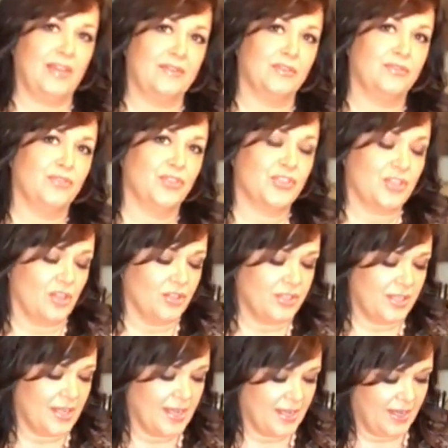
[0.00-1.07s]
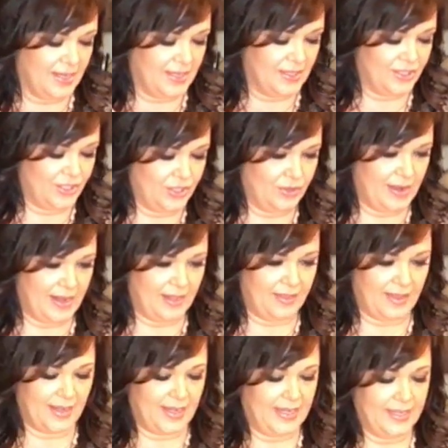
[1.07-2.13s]
flavorful salt into
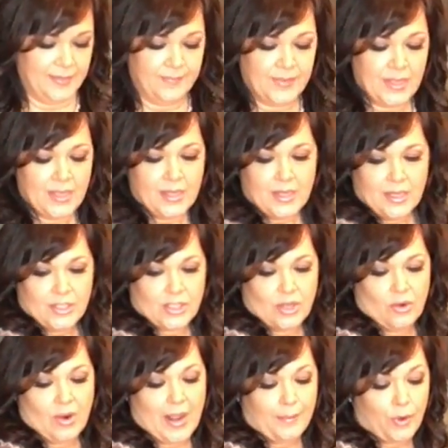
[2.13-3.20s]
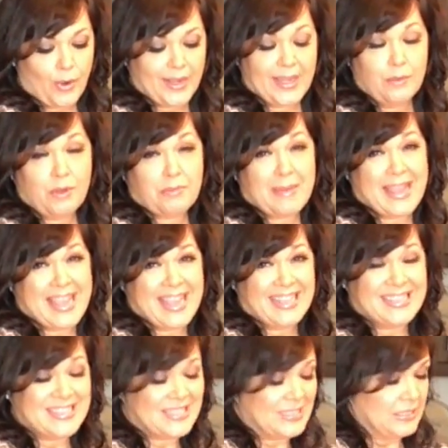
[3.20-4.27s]
anything I need. So I'm going in with my
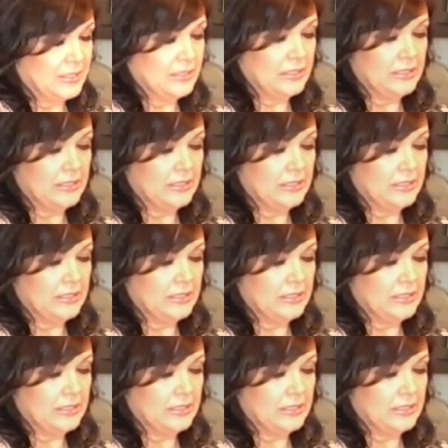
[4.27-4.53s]
hands.